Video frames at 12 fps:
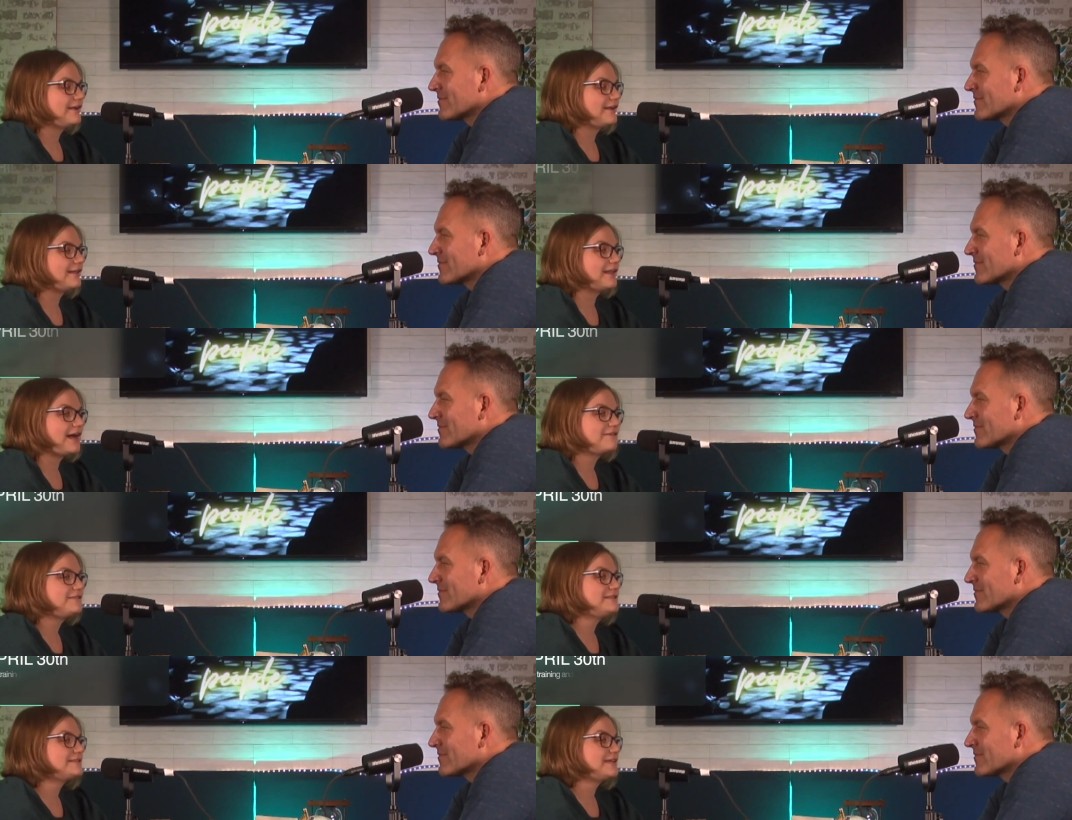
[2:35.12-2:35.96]
Speaker 1: a
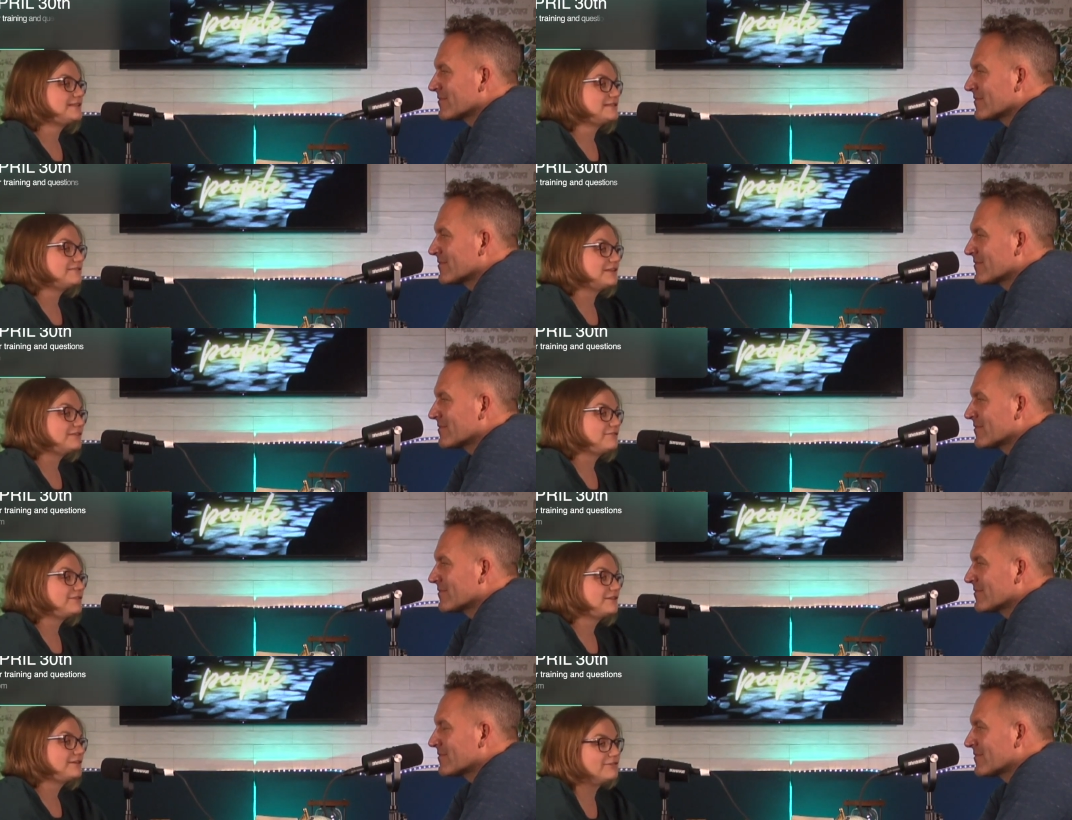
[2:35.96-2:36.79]
lot of these kids have
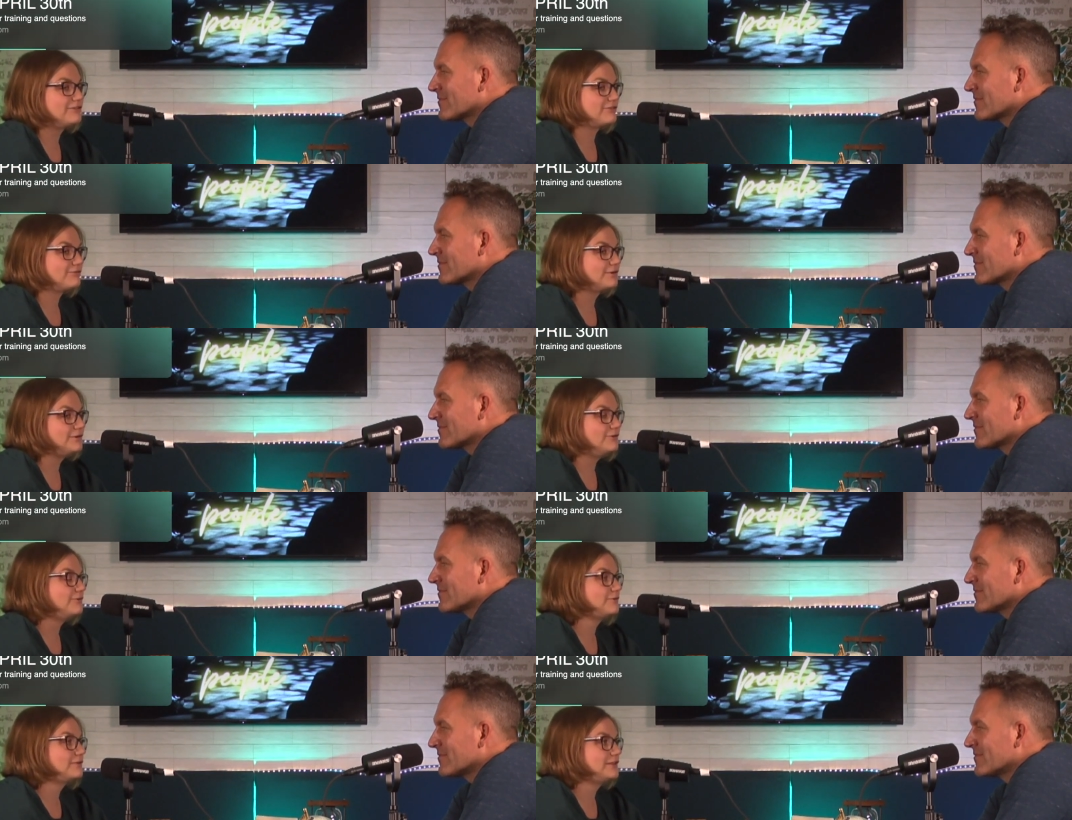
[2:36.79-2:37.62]
lived
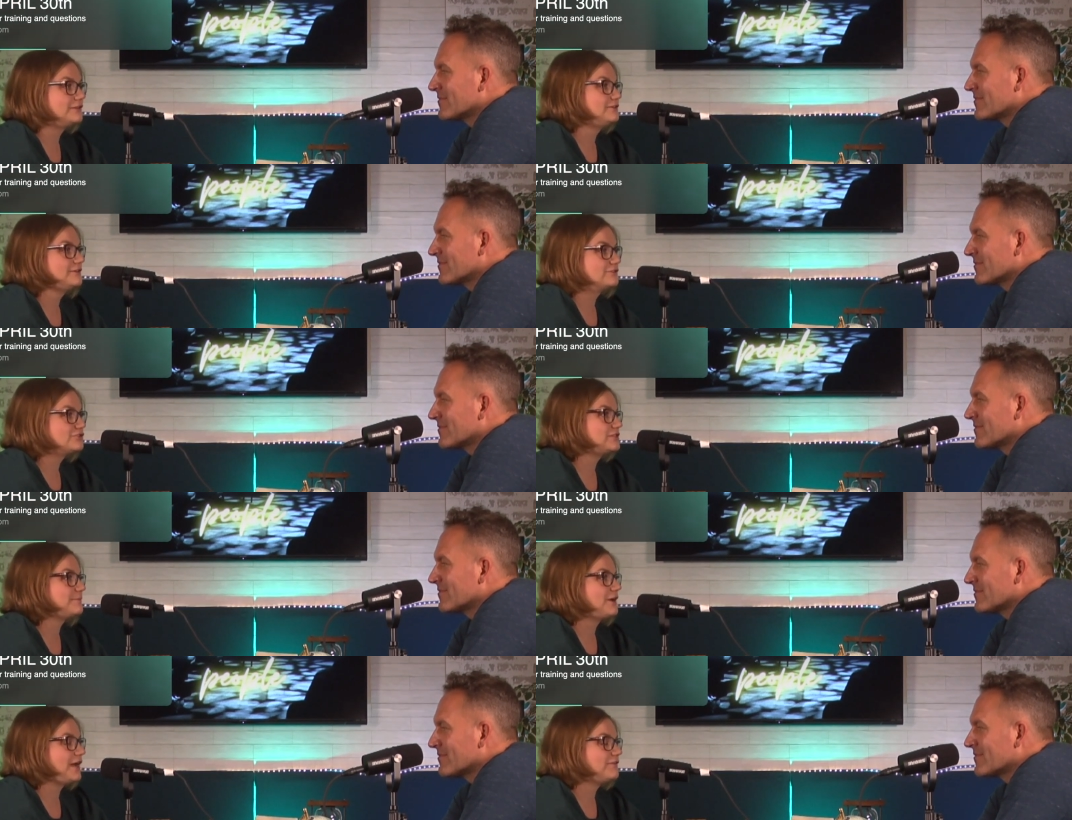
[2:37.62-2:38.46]
through the,
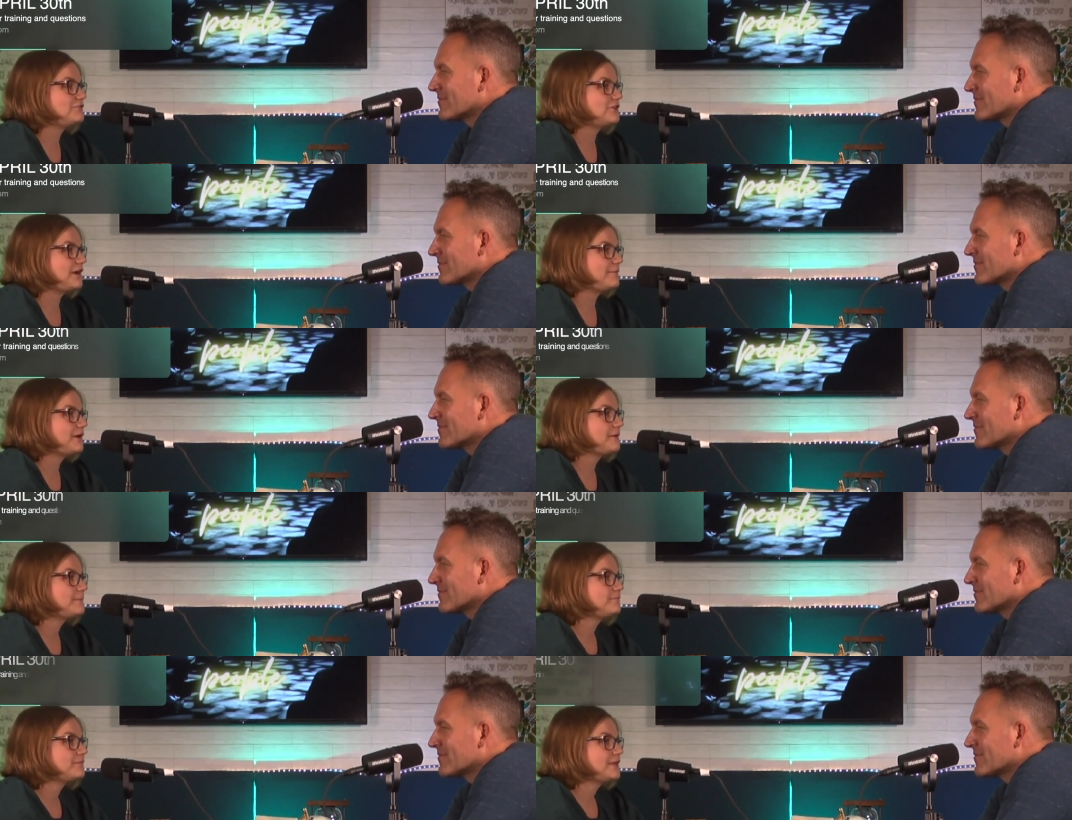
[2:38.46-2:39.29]
some kind of
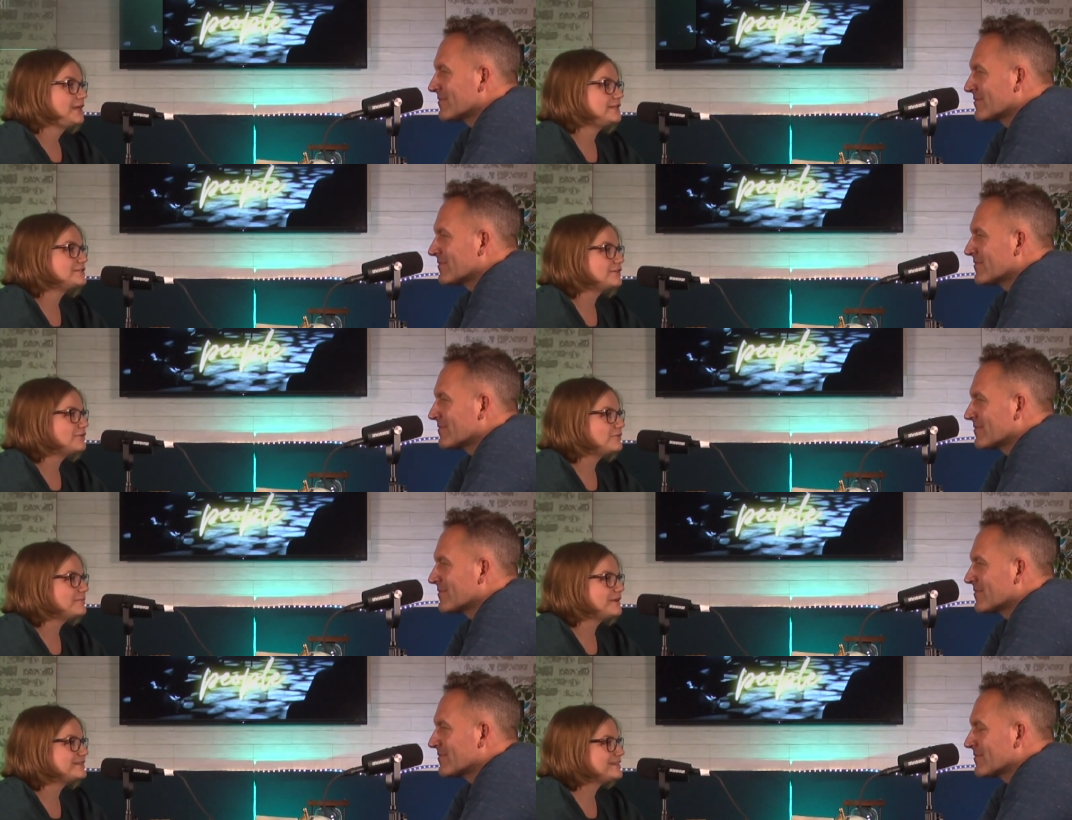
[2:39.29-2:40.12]
trauma. And
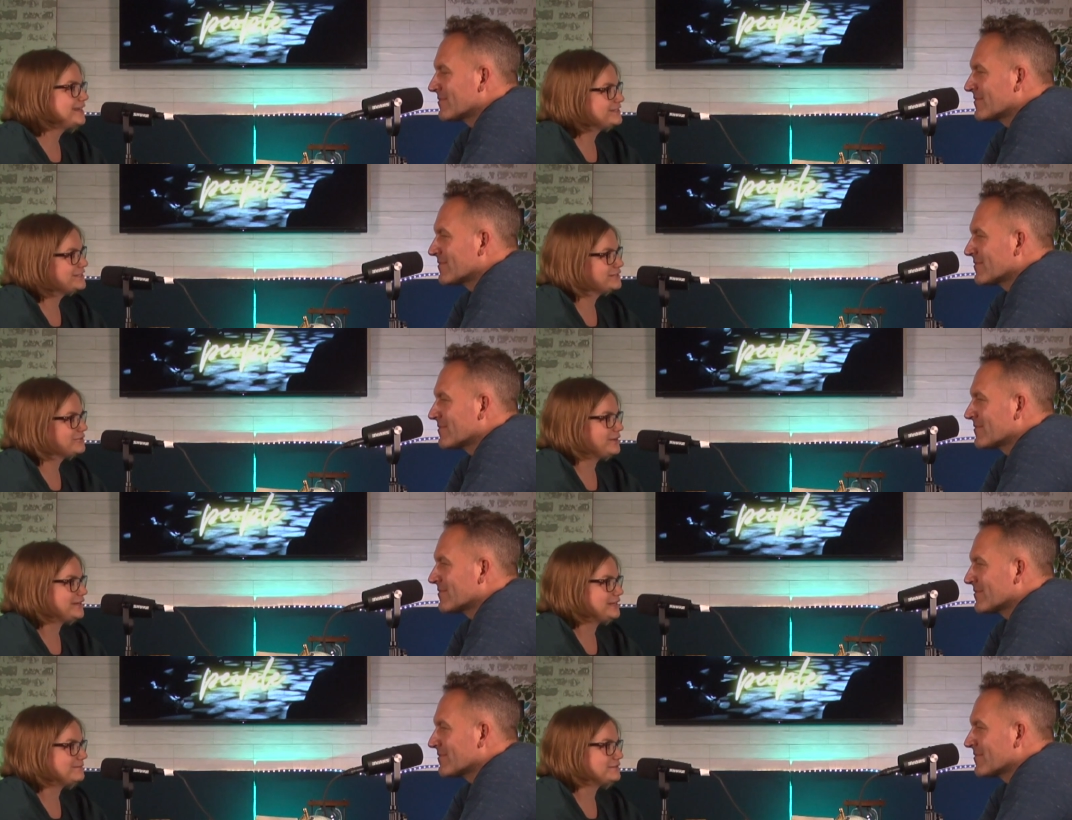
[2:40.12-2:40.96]
so it's not just
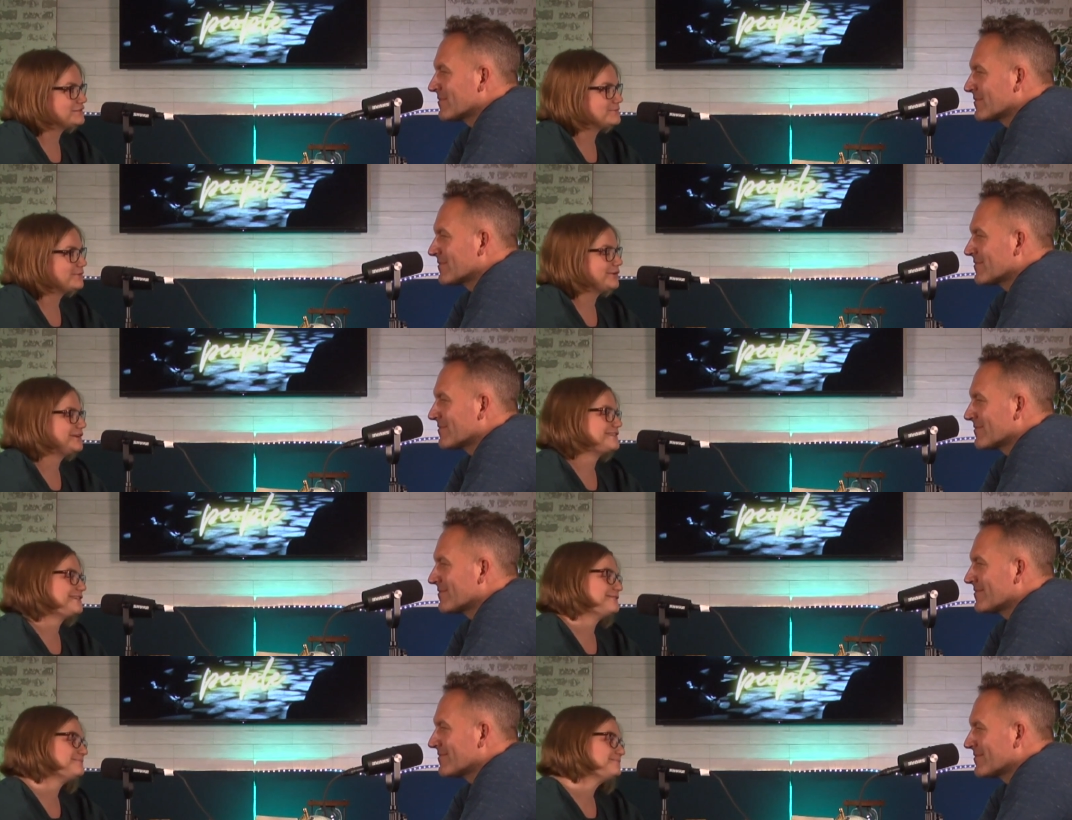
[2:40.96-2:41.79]
running them to
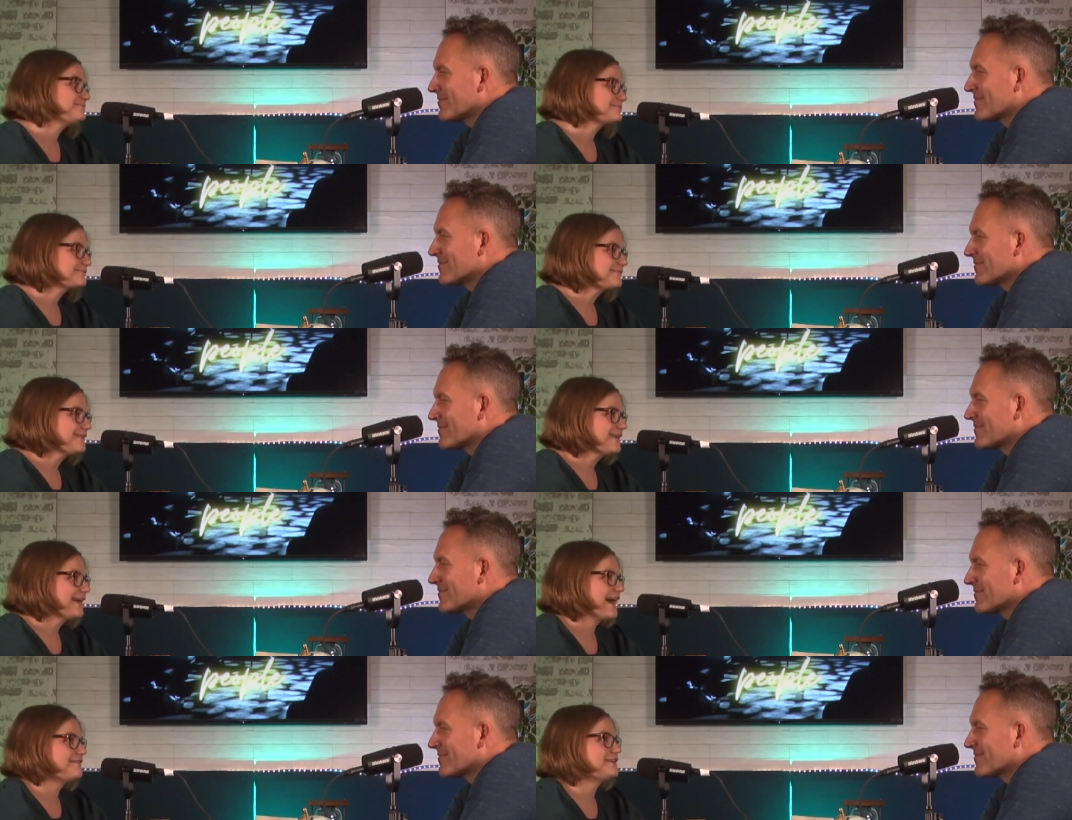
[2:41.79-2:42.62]
sports and
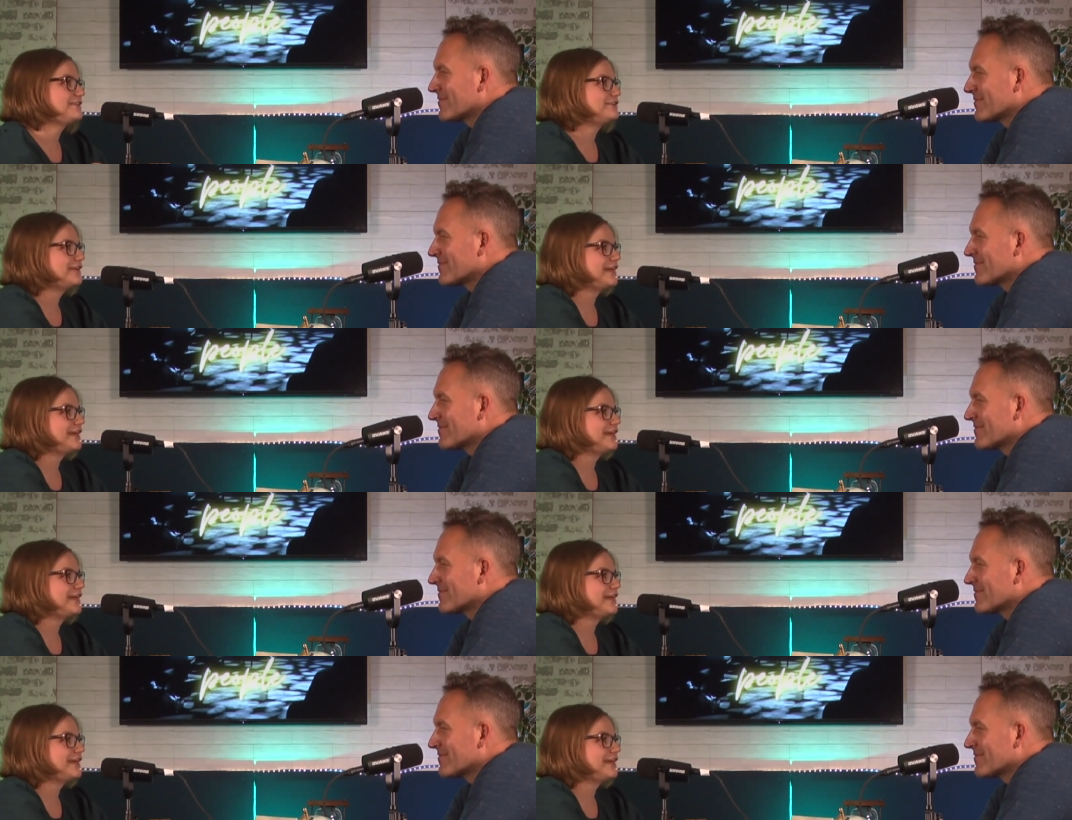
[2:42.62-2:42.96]
having a little